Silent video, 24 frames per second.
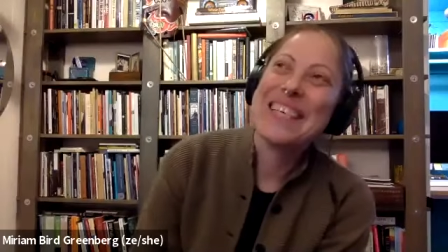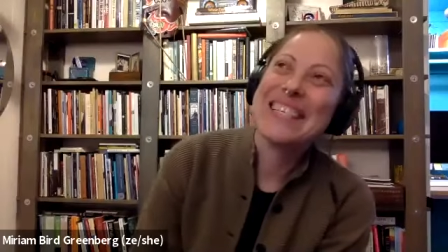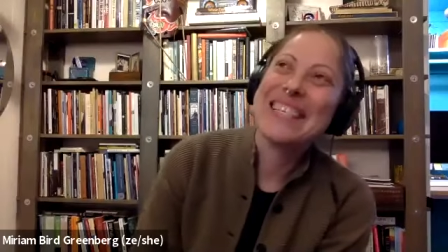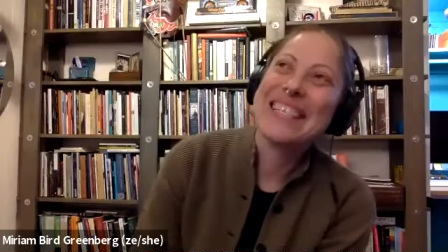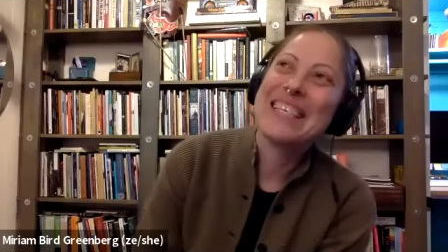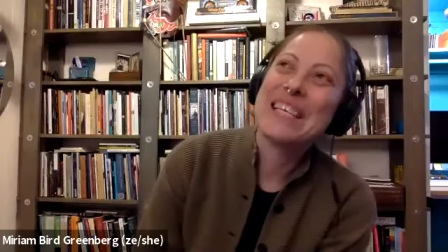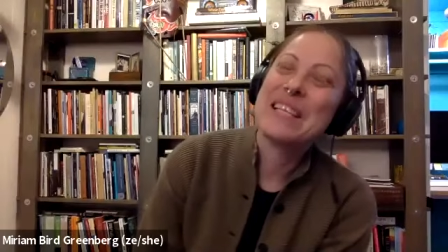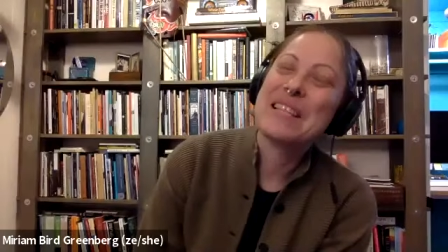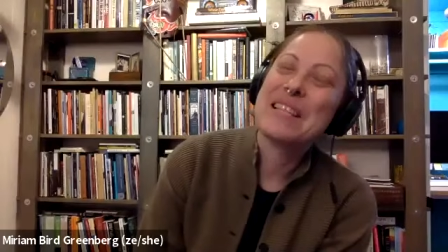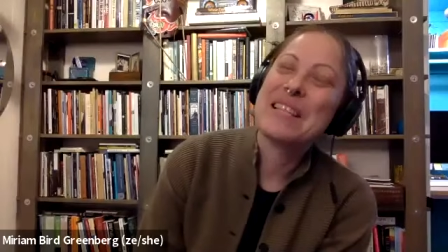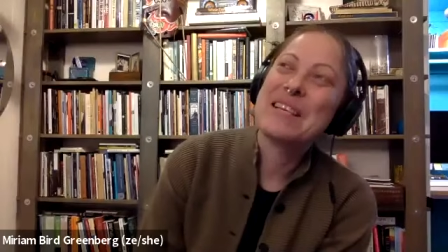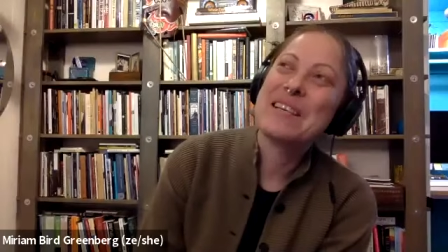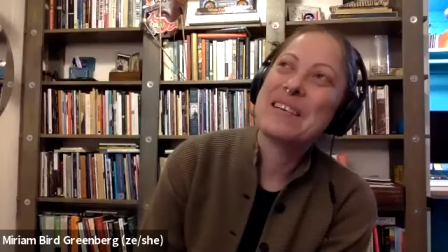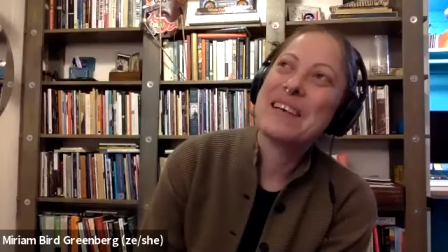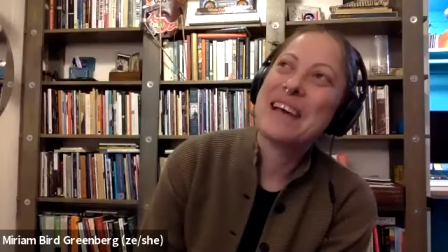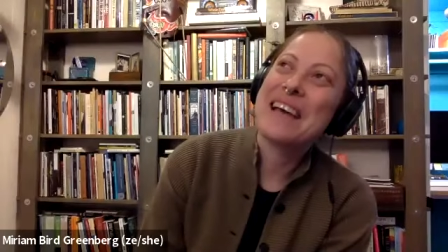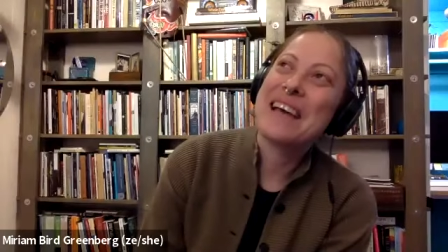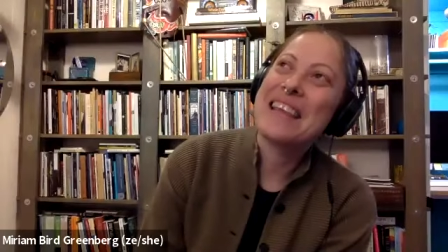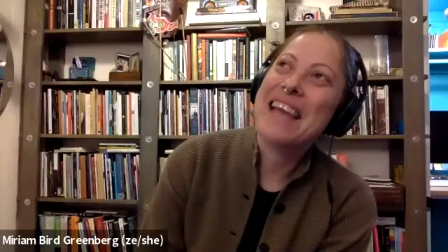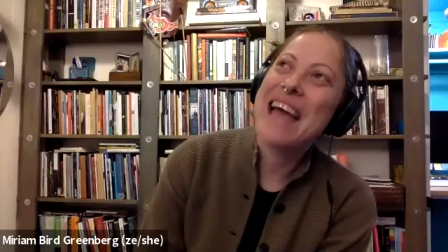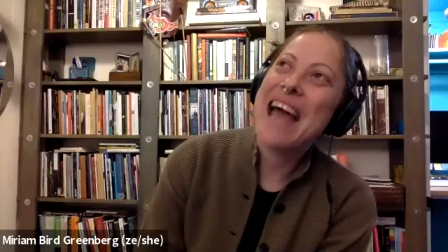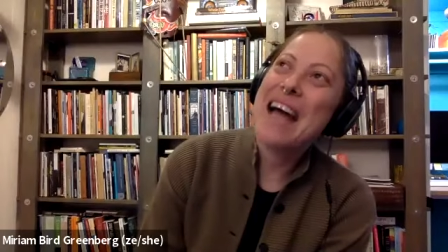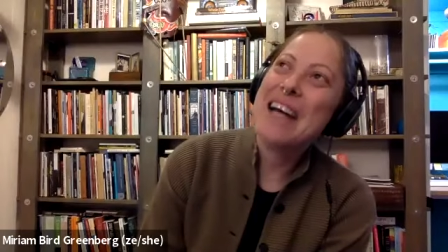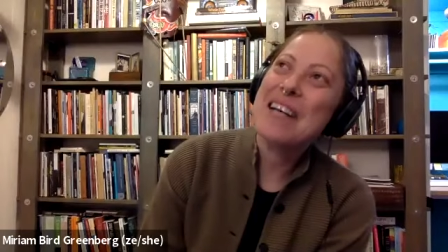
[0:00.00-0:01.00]
this the
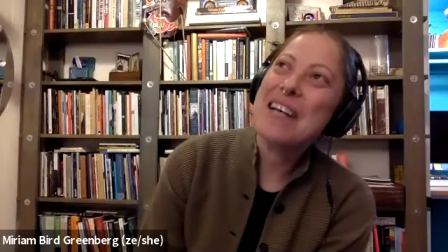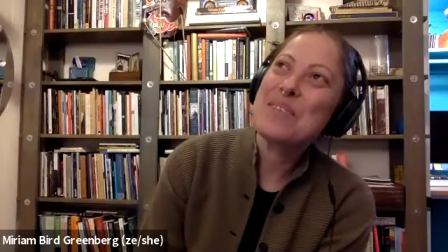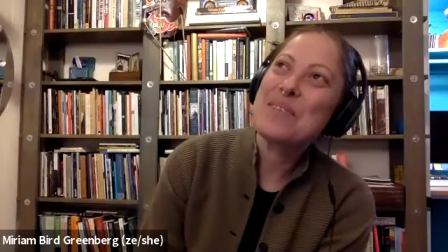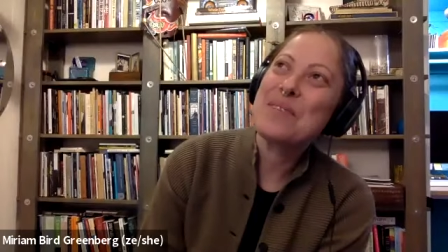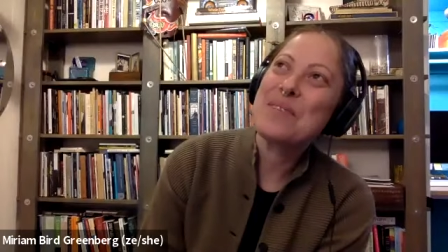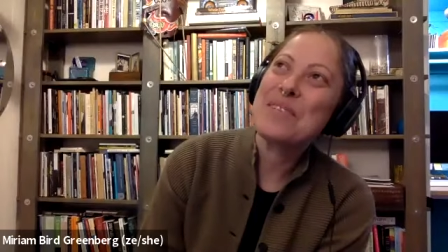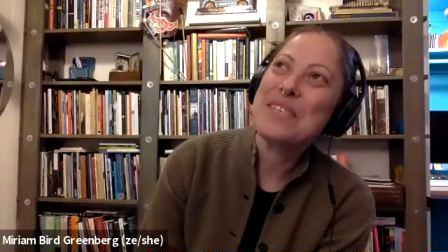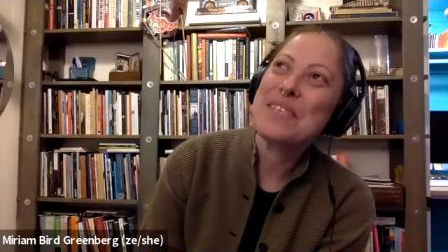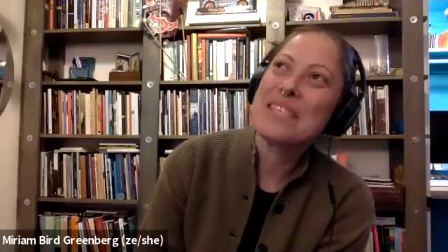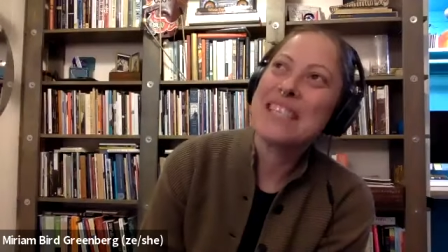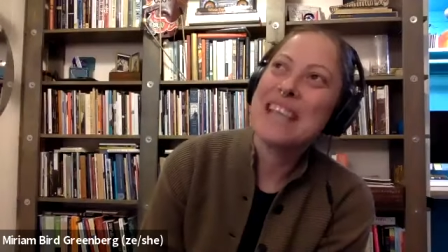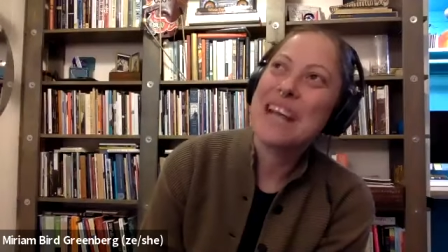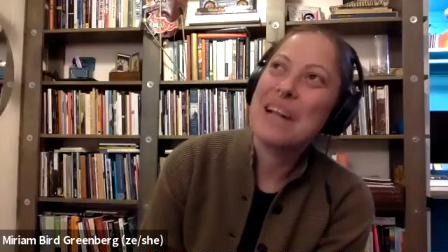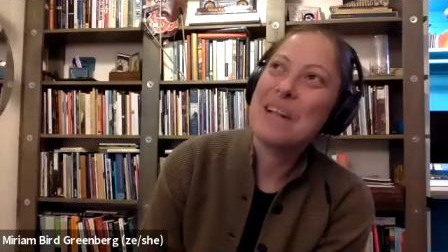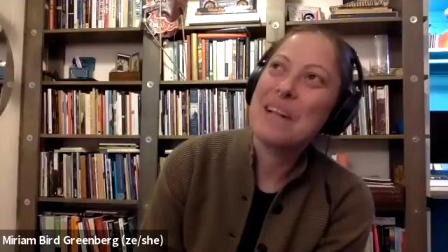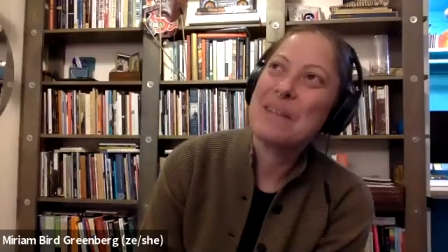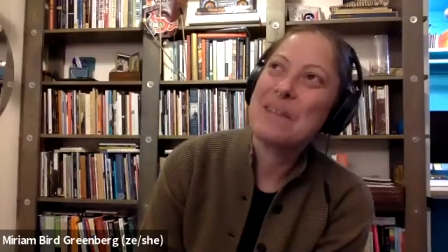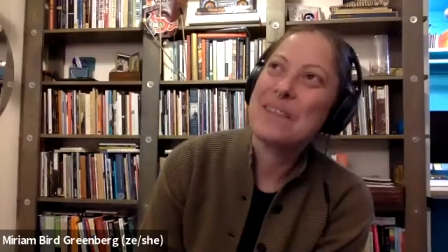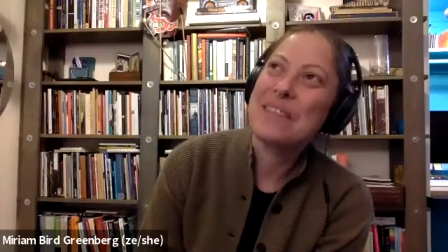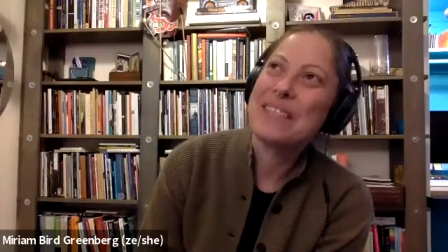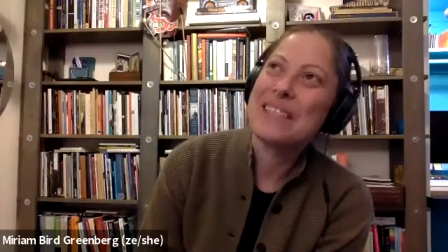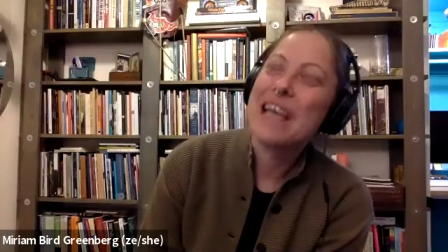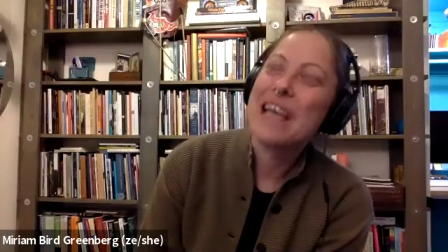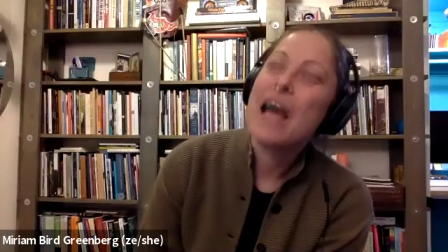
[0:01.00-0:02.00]
the actual
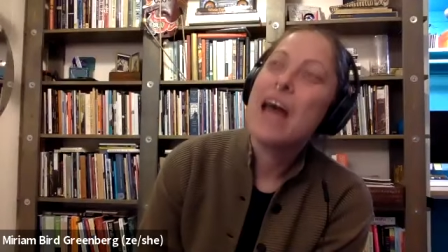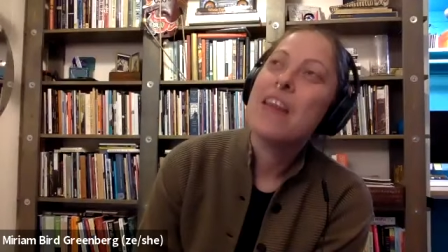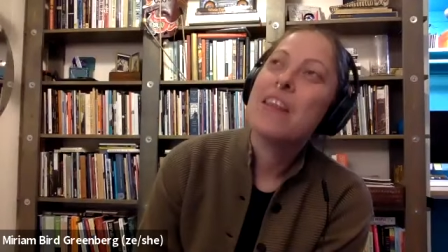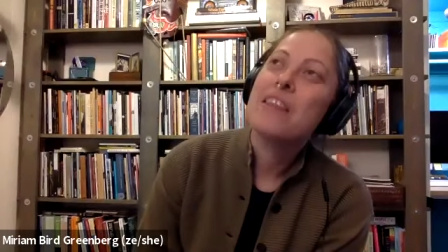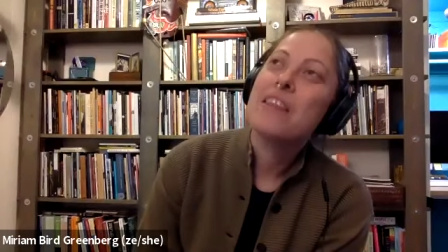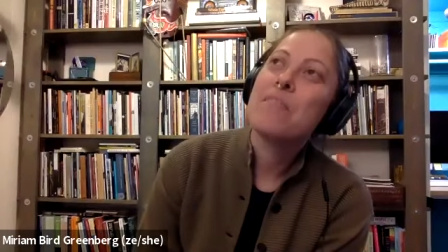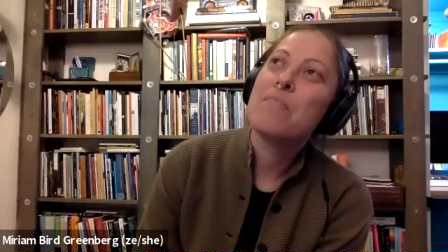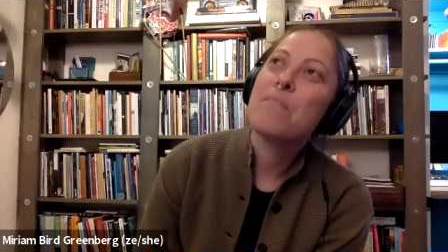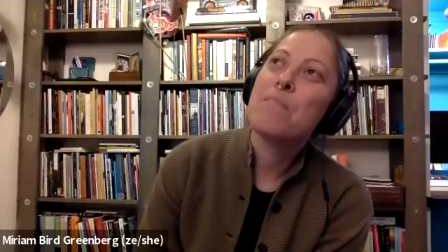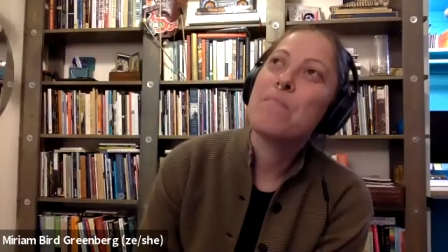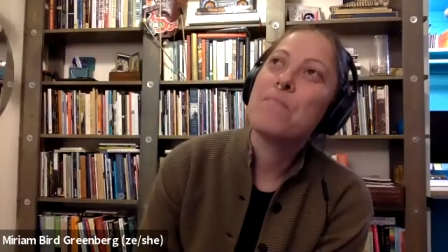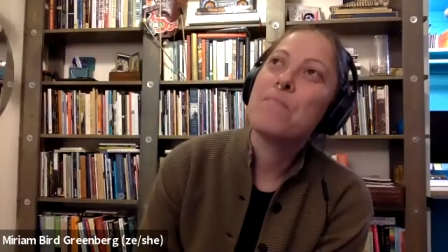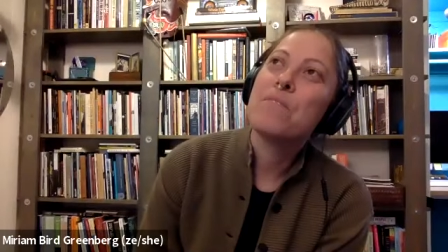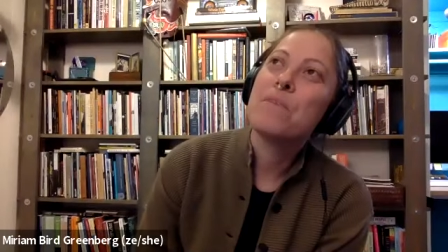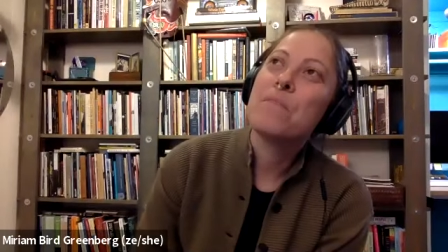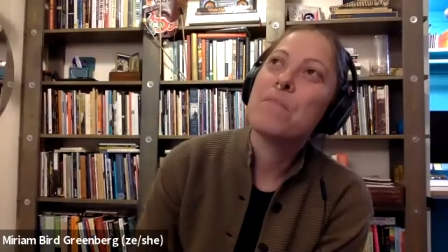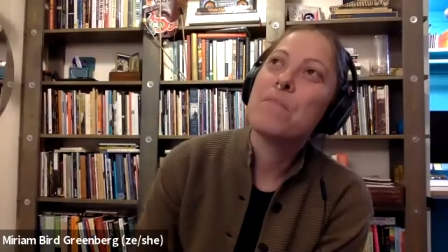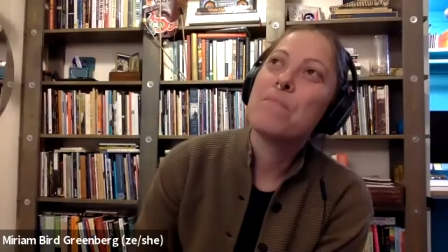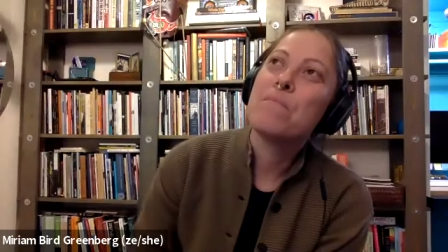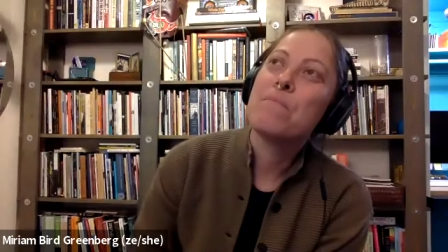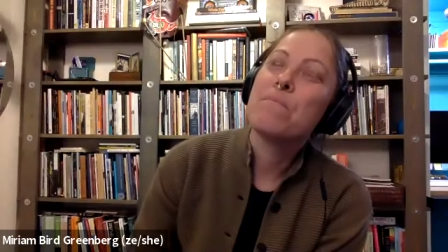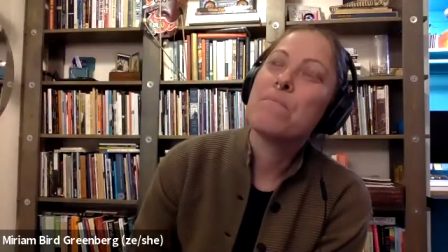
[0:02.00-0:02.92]
self is the the,